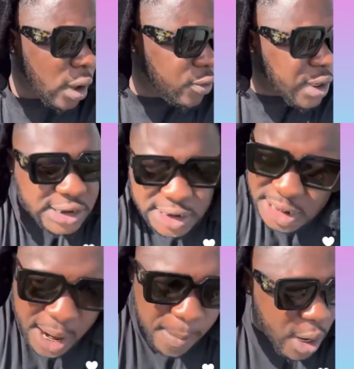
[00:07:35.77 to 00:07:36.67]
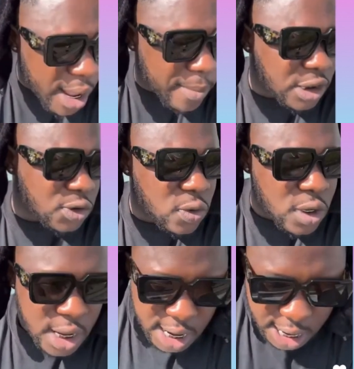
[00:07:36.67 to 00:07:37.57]
We are seeing our boy Abaso.
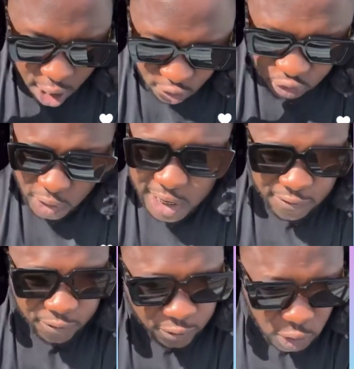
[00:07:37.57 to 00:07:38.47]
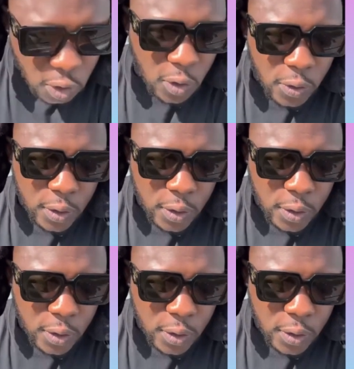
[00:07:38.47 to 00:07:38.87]
Country, you free, no?